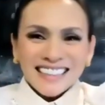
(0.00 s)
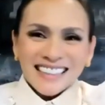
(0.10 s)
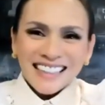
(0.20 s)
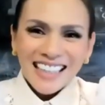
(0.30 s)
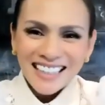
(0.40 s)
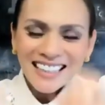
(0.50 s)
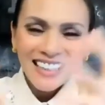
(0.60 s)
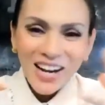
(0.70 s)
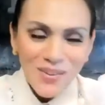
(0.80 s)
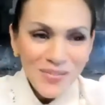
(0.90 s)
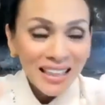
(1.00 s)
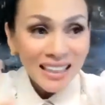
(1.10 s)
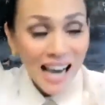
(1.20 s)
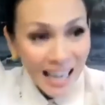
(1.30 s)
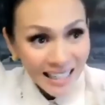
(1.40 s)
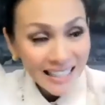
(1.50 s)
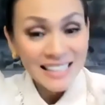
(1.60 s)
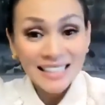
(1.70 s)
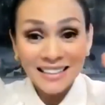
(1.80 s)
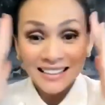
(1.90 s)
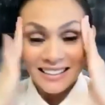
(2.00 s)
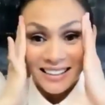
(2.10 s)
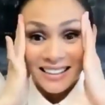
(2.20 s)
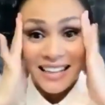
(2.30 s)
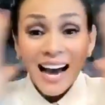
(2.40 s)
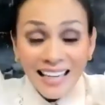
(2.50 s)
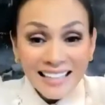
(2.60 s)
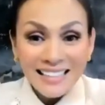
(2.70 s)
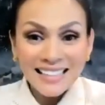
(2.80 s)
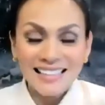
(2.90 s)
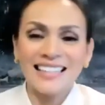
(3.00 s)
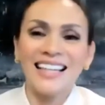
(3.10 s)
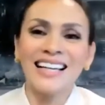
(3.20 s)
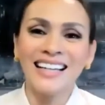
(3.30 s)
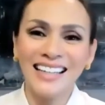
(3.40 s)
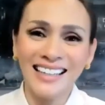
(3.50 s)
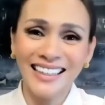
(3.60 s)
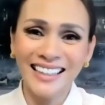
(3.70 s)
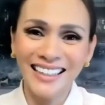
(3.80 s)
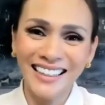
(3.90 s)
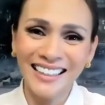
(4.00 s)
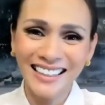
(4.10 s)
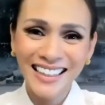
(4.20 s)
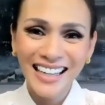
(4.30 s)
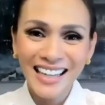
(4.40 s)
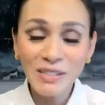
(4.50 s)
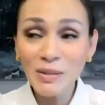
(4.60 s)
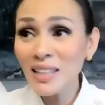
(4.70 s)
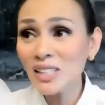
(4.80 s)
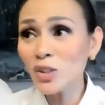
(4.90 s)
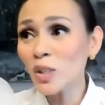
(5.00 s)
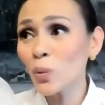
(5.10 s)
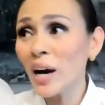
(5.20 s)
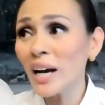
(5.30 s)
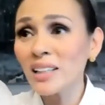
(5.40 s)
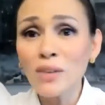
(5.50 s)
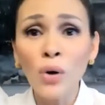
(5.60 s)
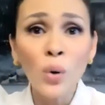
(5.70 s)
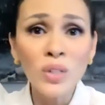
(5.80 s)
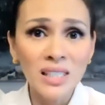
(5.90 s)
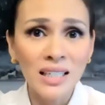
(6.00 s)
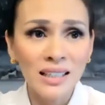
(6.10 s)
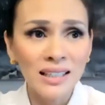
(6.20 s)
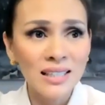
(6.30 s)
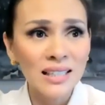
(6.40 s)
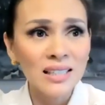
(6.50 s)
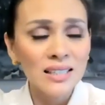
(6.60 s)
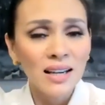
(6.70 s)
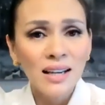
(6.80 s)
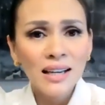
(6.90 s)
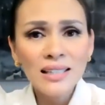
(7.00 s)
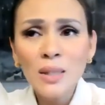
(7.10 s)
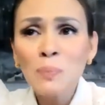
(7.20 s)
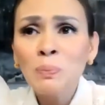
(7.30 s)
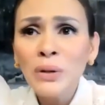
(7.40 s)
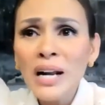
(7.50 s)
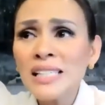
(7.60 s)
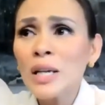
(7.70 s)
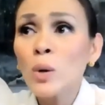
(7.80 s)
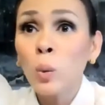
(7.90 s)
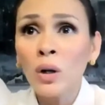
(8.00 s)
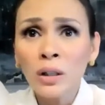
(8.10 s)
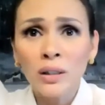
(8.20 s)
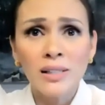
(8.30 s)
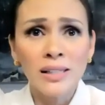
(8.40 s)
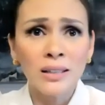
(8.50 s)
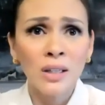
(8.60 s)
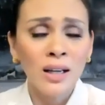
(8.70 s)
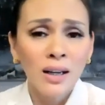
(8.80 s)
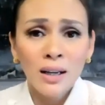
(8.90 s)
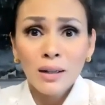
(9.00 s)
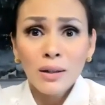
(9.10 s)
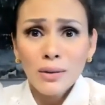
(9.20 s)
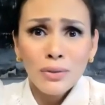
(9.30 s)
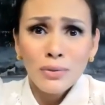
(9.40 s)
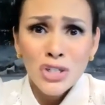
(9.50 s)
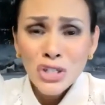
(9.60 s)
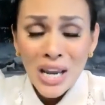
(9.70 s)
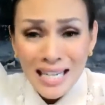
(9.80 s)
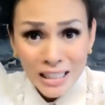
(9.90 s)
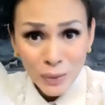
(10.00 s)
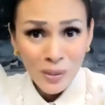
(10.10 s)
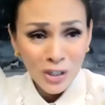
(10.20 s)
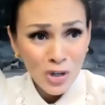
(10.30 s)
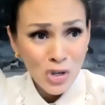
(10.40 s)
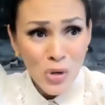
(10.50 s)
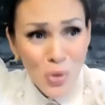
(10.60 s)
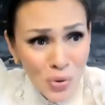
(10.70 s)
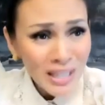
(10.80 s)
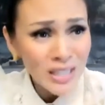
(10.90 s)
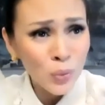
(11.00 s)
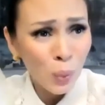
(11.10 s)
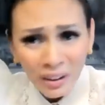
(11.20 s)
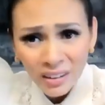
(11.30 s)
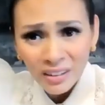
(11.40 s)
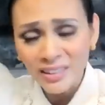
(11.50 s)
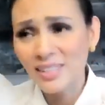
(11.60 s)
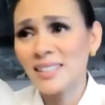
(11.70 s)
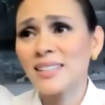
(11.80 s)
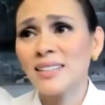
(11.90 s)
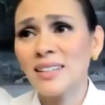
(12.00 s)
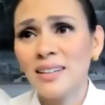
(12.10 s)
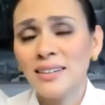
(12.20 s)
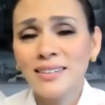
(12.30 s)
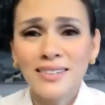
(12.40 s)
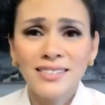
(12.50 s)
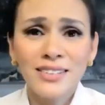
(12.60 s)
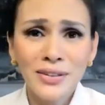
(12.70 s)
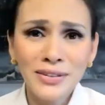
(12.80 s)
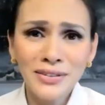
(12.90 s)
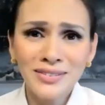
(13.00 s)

I love the lines. Maybe that's also why I love hosting. It's embracing words, and Shakespeare knew his words, you know?